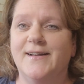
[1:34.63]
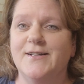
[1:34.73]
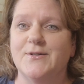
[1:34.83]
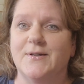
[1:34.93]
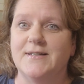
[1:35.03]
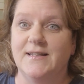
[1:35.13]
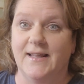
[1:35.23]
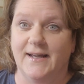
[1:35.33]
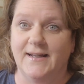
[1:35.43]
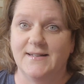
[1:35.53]
So I did
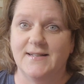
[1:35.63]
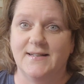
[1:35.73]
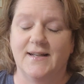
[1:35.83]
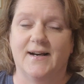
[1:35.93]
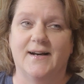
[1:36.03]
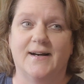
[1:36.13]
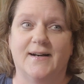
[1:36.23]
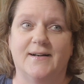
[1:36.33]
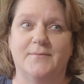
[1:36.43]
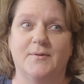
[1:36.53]
that.
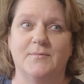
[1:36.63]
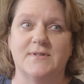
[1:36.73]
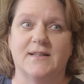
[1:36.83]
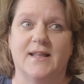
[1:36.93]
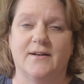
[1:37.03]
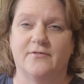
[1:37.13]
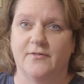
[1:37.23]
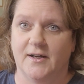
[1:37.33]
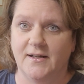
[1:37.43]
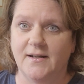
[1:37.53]
It was a lot of
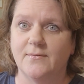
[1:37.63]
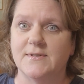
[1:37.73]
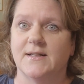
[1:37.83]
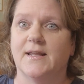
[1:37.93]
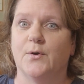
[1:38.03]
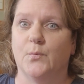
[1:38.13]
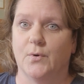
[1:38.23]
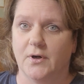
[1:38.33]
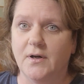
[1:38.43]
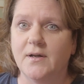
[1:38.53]
fun. It was a lot of
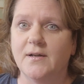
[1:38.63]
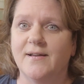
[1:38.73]
work.